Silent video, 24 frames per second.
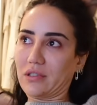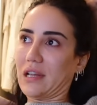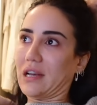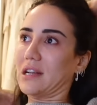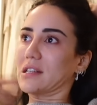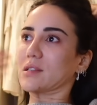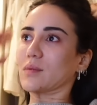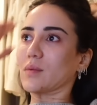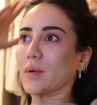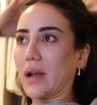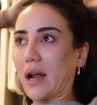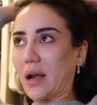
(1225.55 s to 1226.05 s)

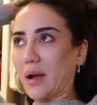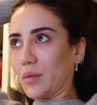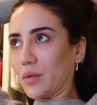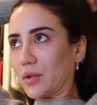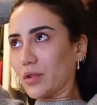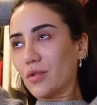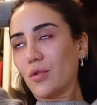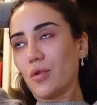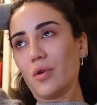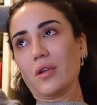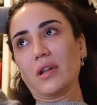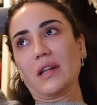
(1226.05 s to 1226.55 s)
That's what I
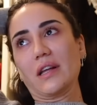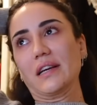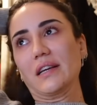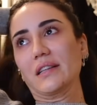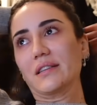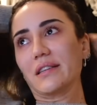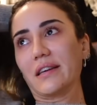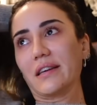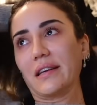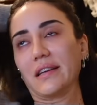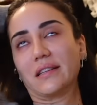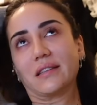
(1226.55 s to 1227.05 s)
would call
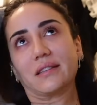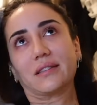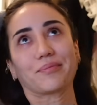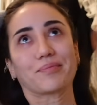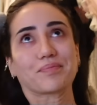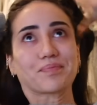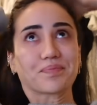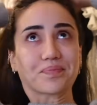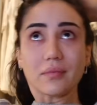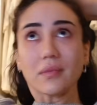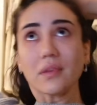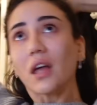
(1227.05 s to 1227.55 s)
it. And
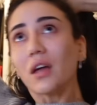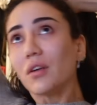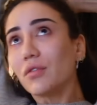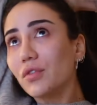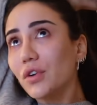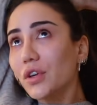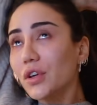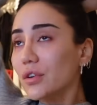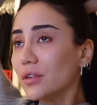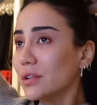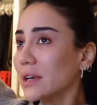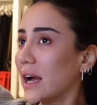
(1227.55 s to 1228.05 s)
for
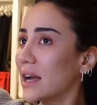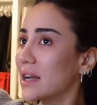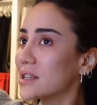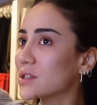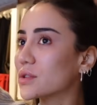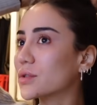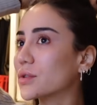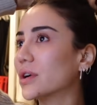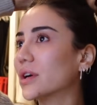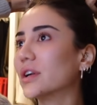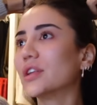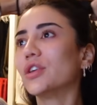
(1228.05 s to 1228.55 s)
you guys
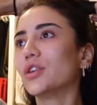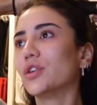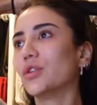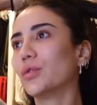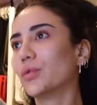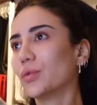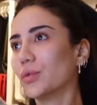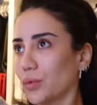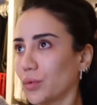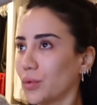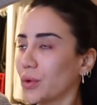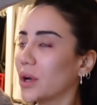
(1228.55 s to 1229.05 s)
who are
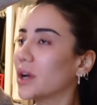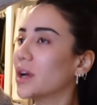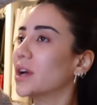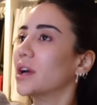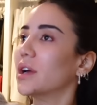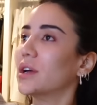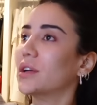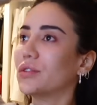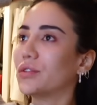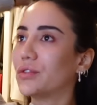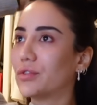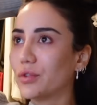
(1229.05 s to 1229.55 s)
new
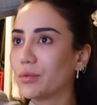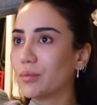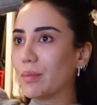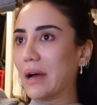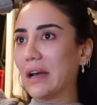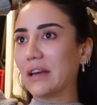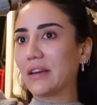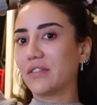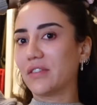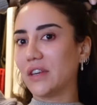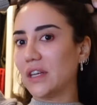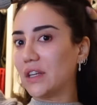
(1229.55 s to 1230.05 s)
to
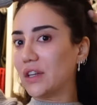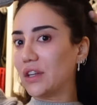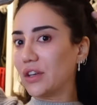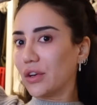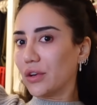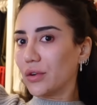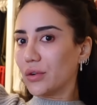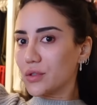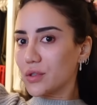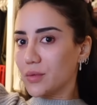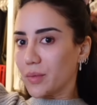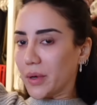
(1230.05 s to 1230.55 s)
my
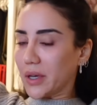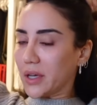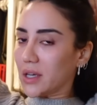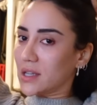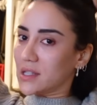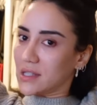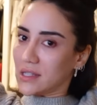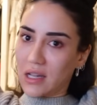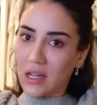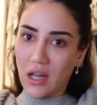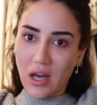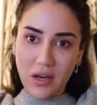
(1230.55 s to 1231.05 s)
videos,
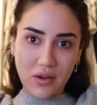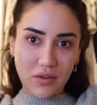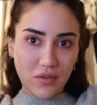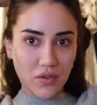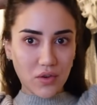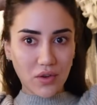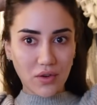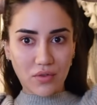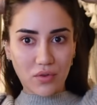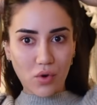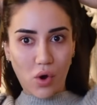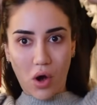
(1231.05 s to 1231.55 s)
because a lot of you
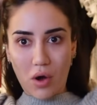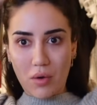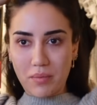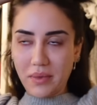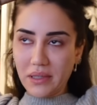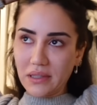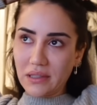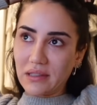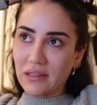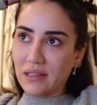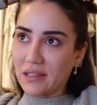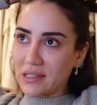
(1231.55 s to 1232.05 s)
have
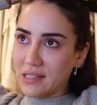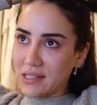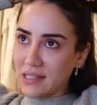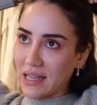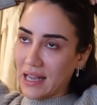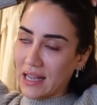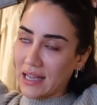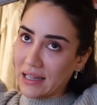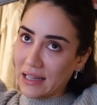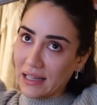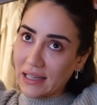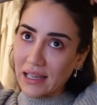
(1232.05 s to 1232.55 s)
commented
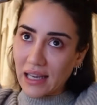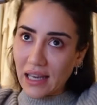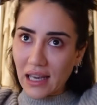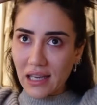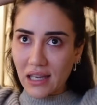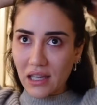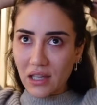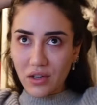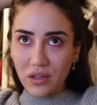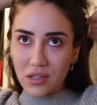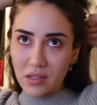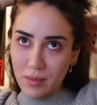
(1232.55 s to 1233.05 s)
saying like, hey,
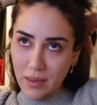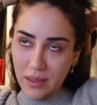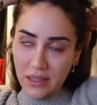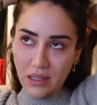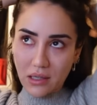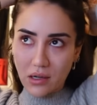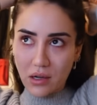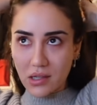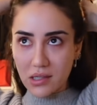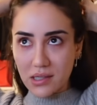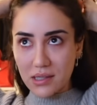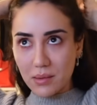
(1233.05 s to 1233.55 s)
can you explain the
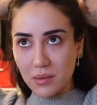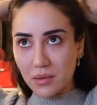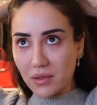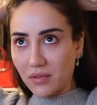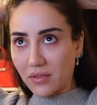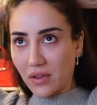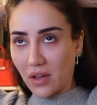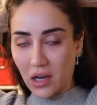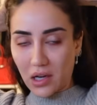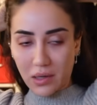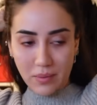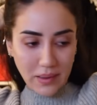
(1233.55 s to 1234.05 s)
concept of
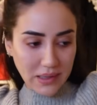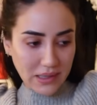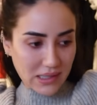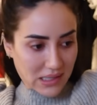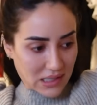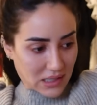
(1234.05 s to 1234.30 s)
Vlogmas?